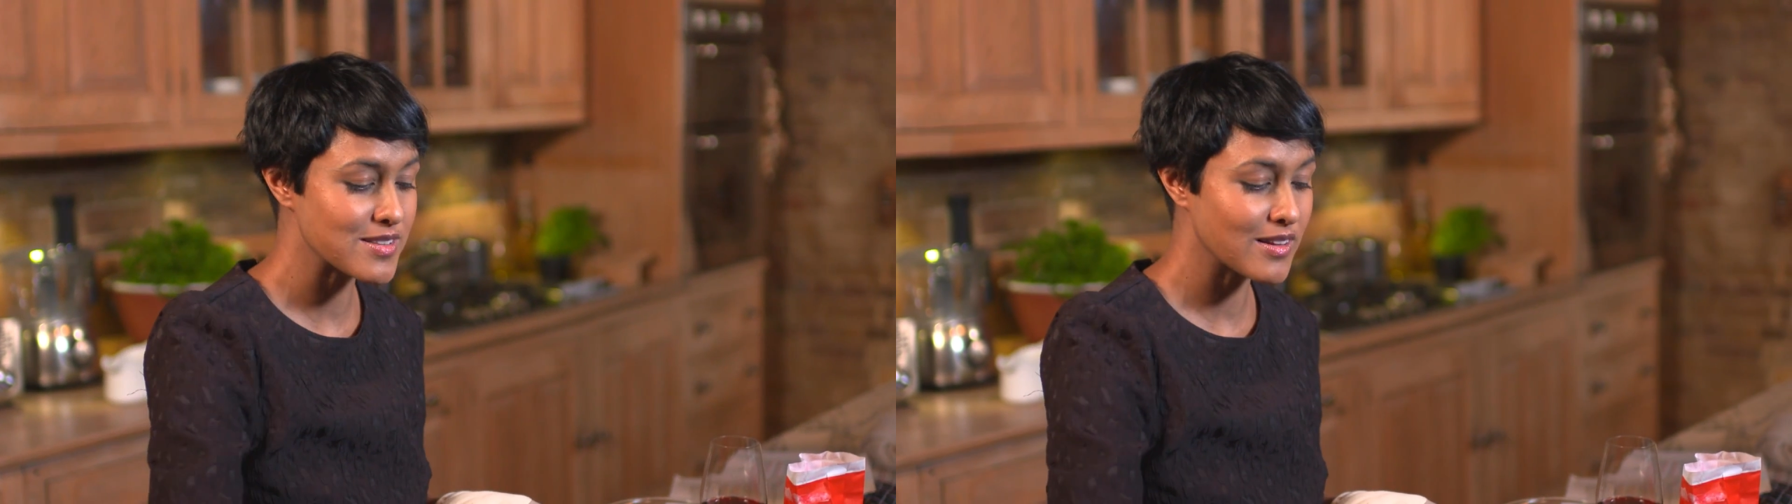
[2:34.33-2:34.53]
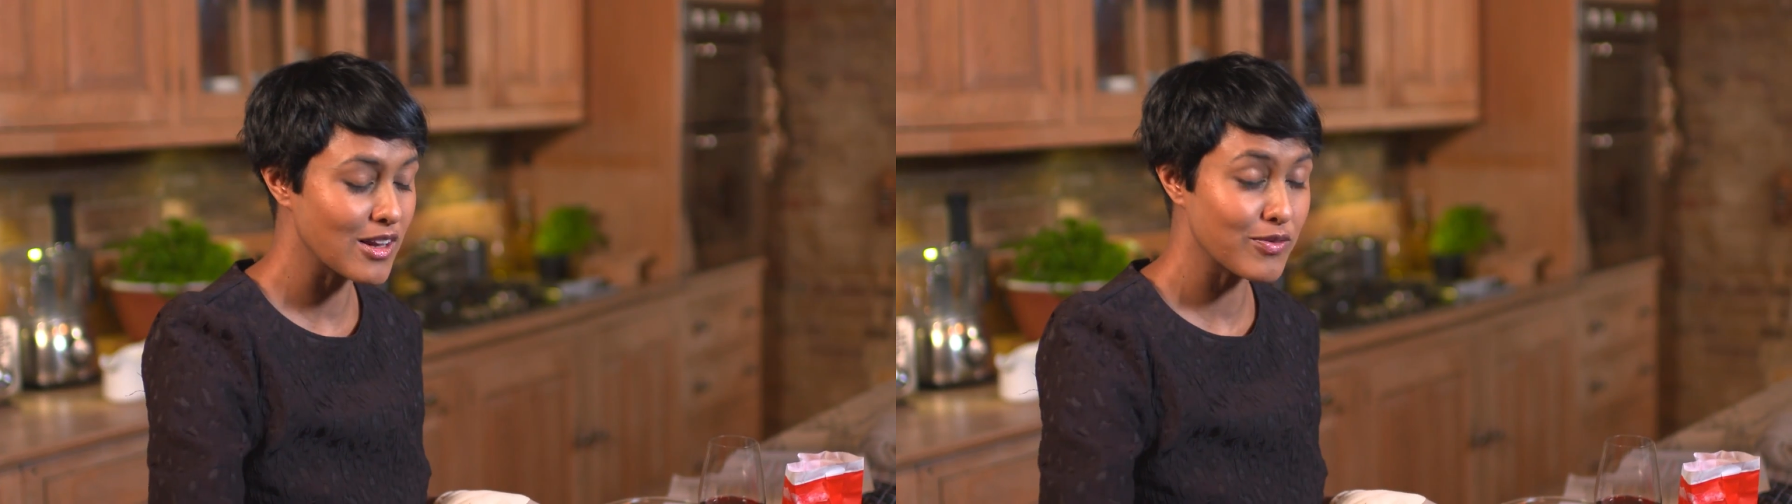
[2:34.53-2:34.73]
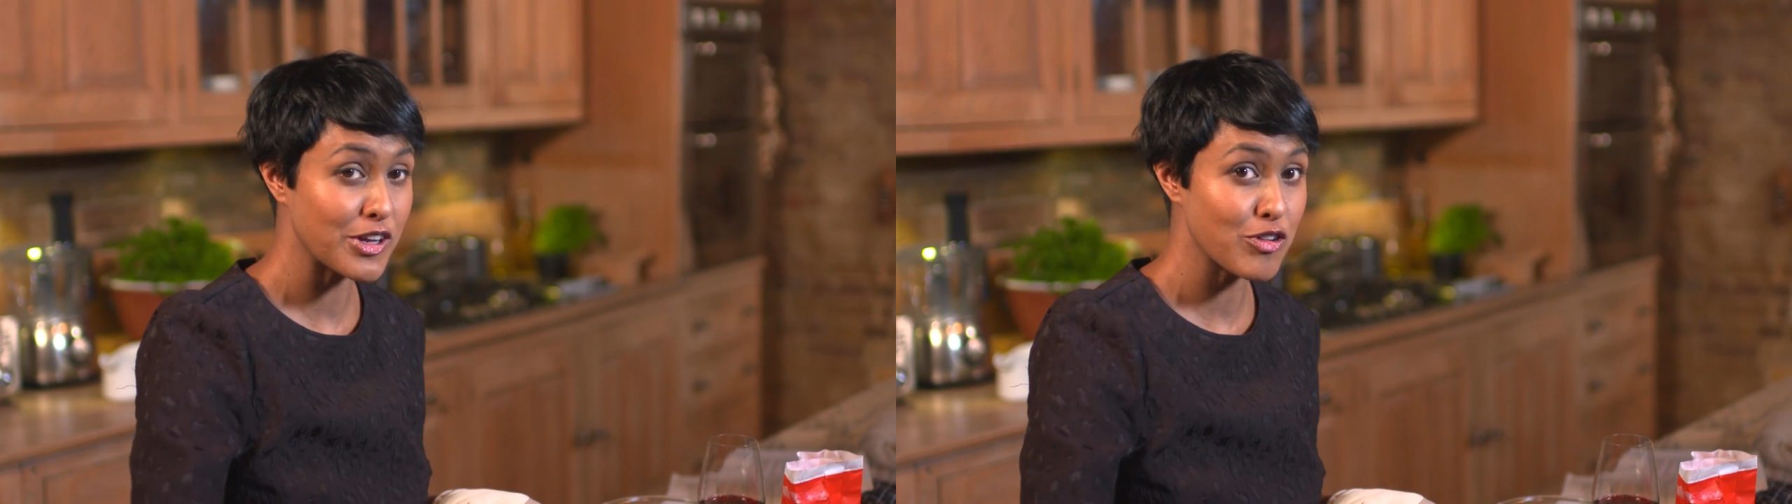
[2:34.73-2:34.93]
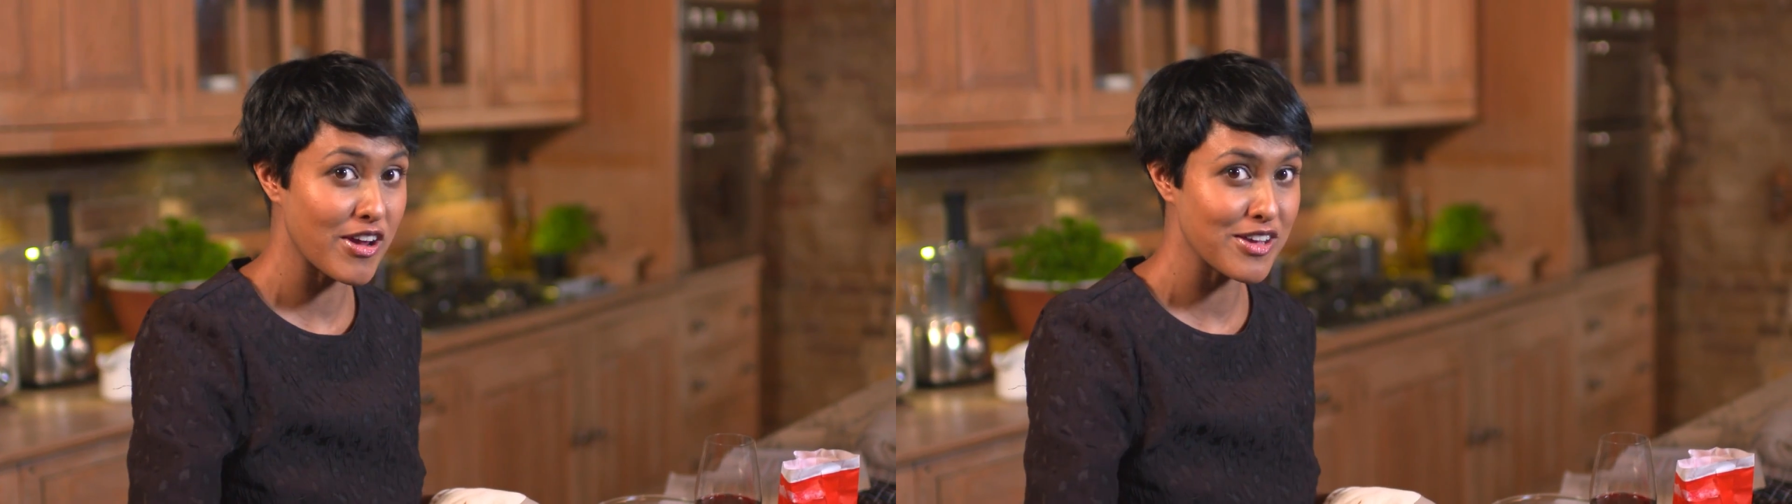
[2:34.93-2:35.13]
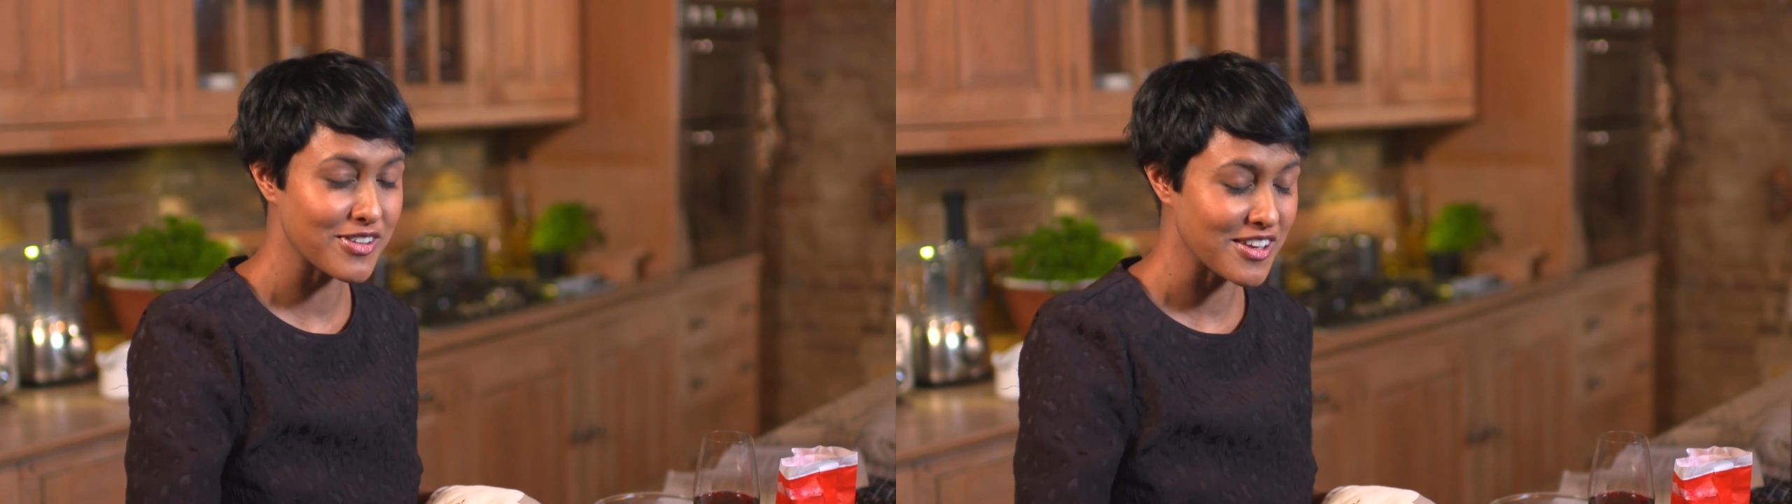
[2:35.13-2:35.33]
lovely
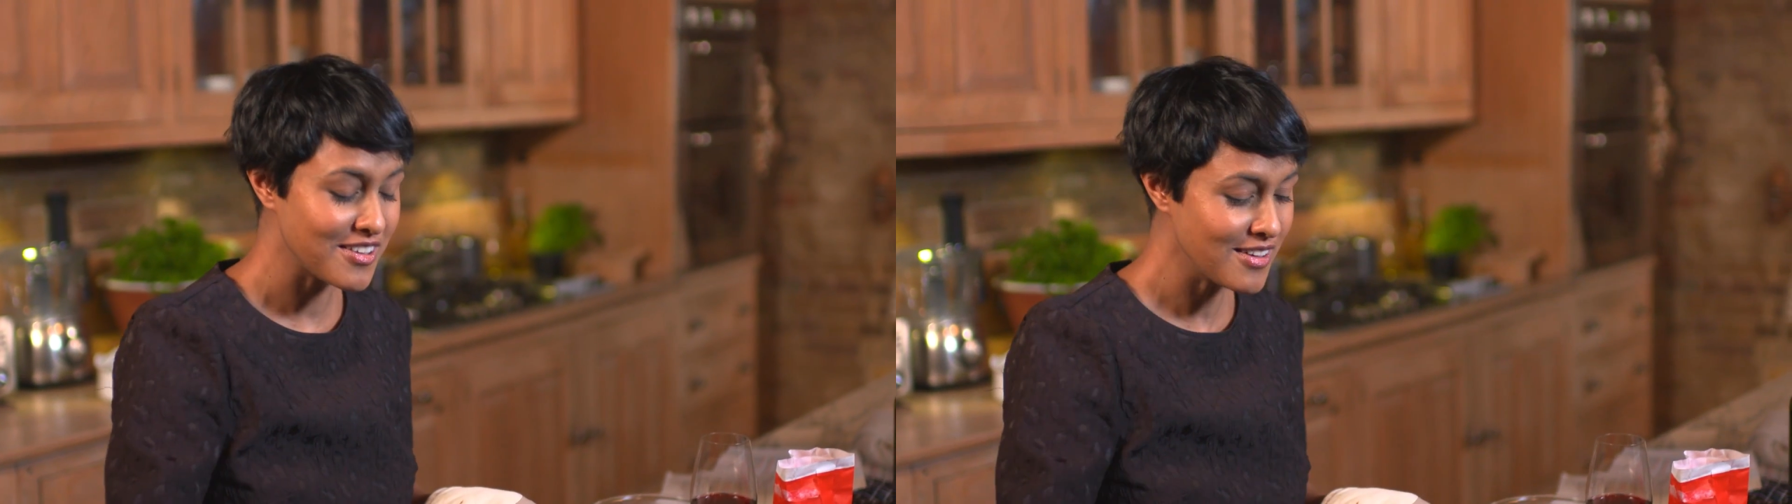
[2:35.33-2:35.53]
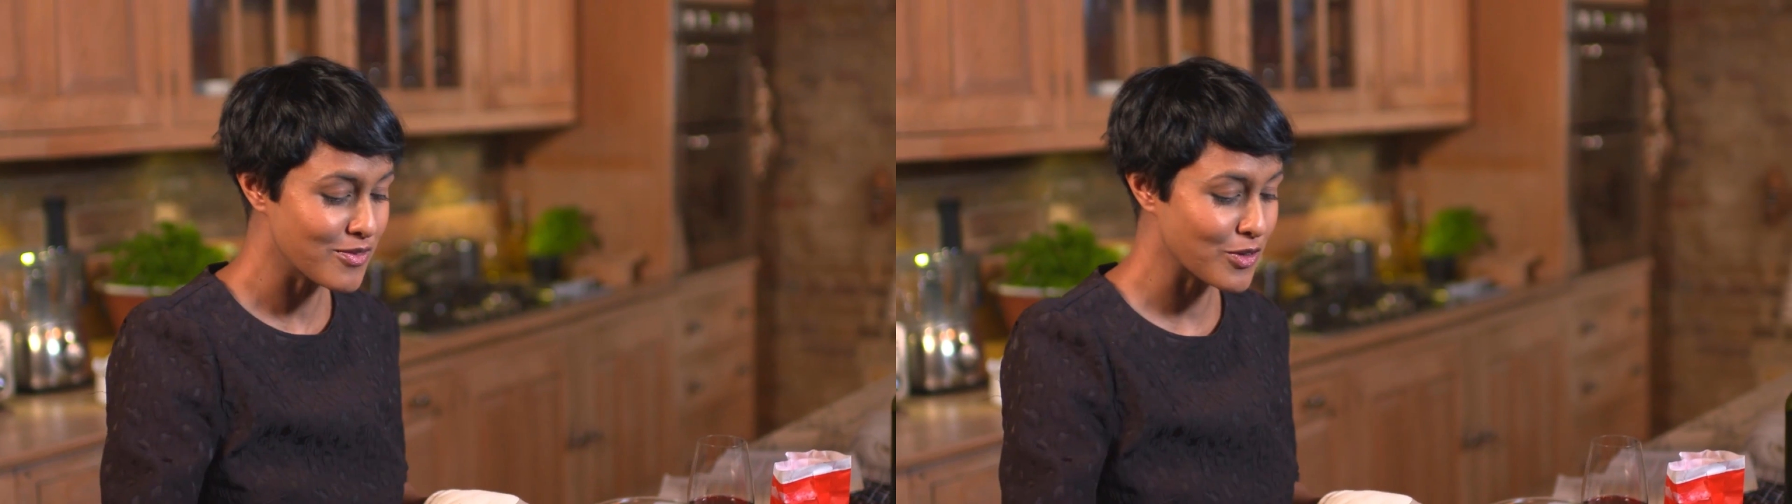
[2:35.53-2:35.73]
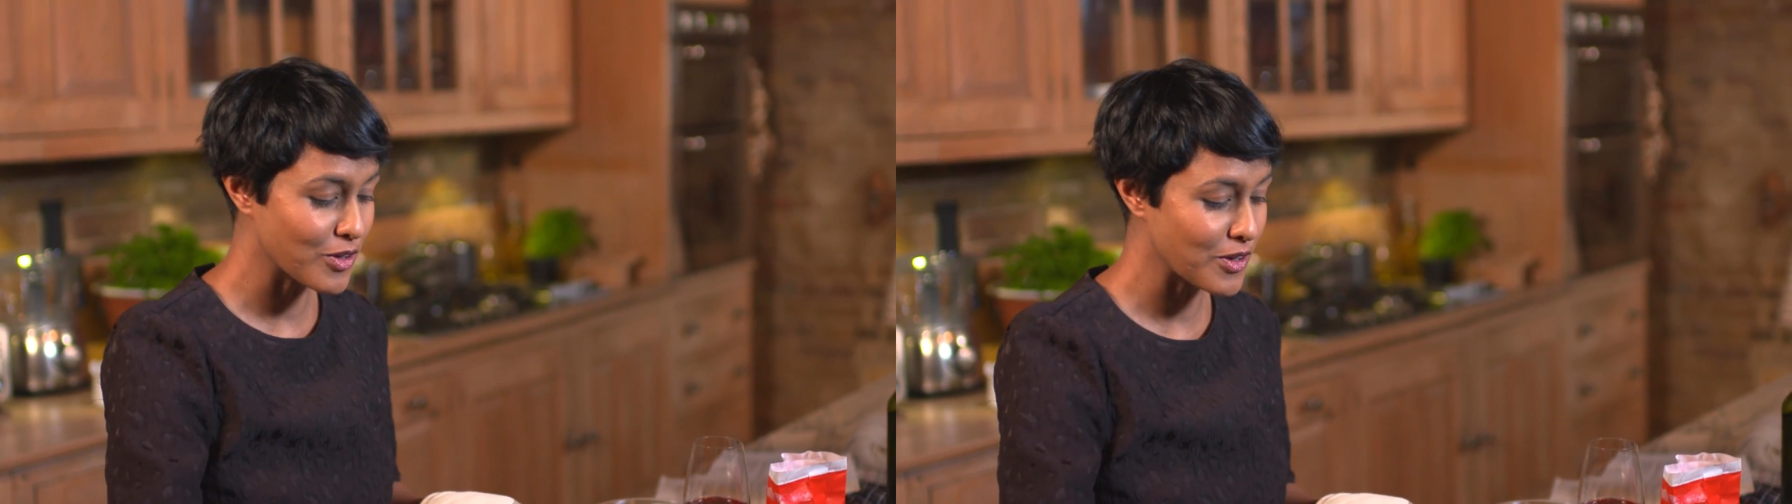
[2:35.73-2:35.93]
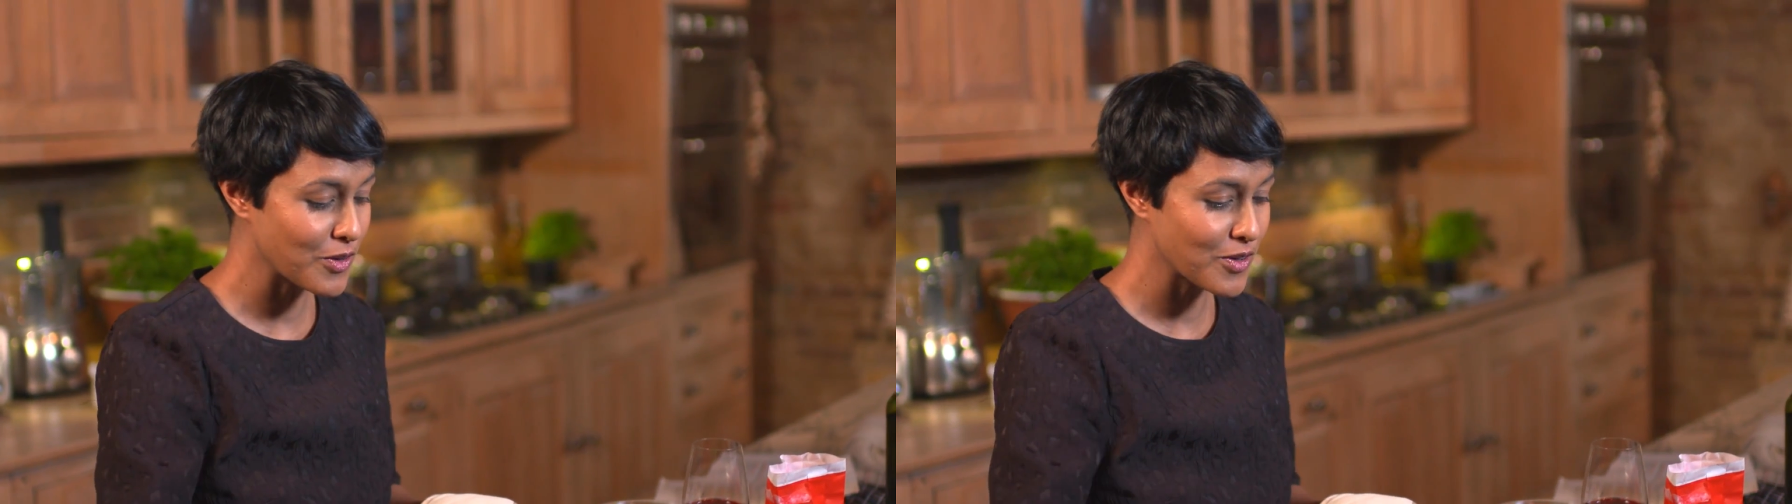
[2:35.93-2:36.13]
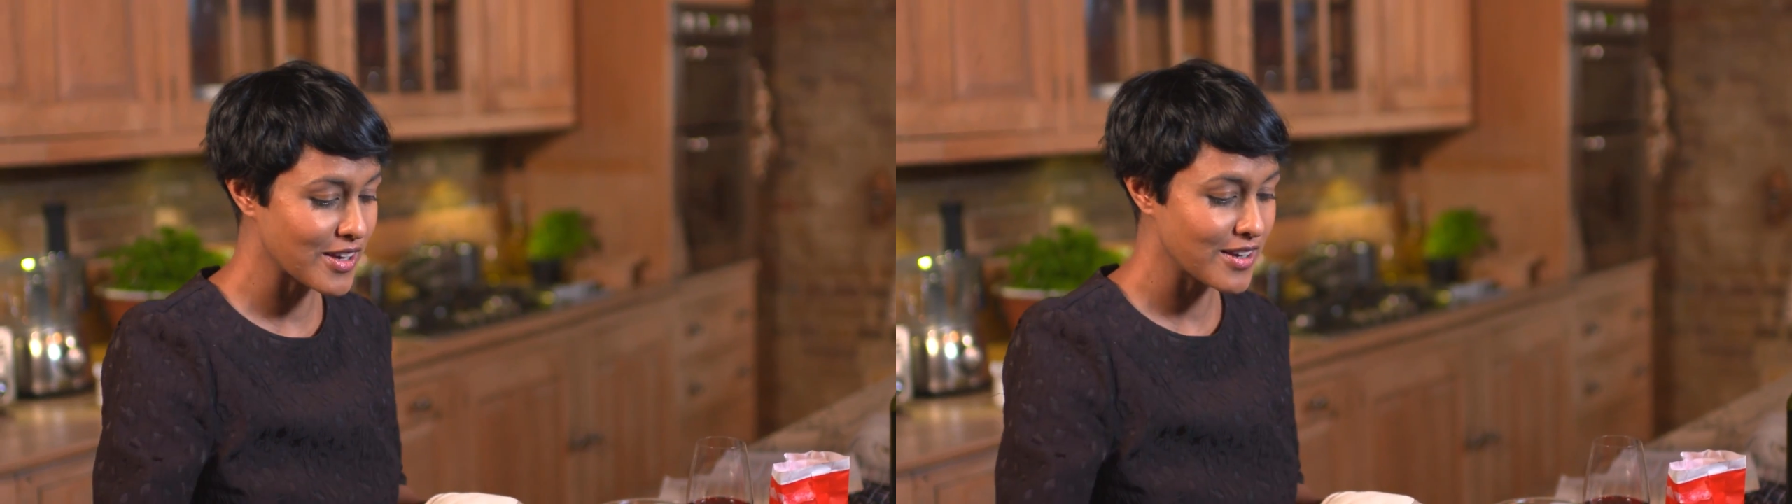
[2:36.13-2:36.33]
gravy I've got going
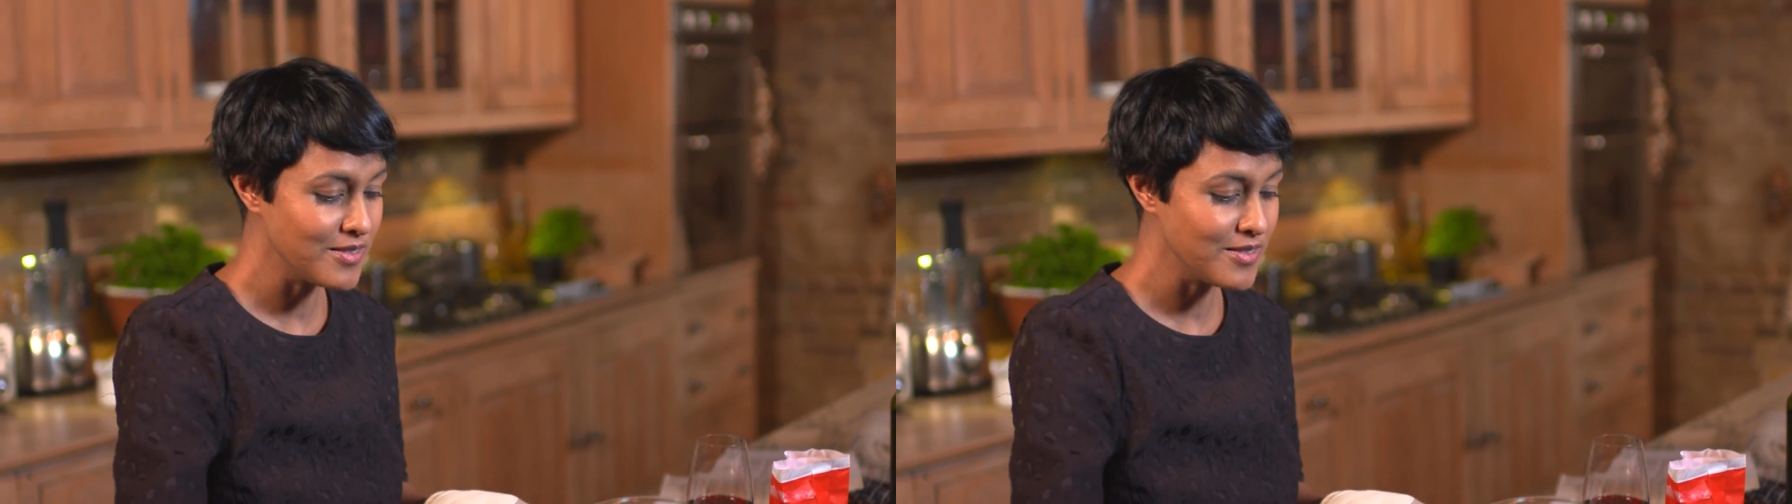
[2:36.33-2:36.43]
on here.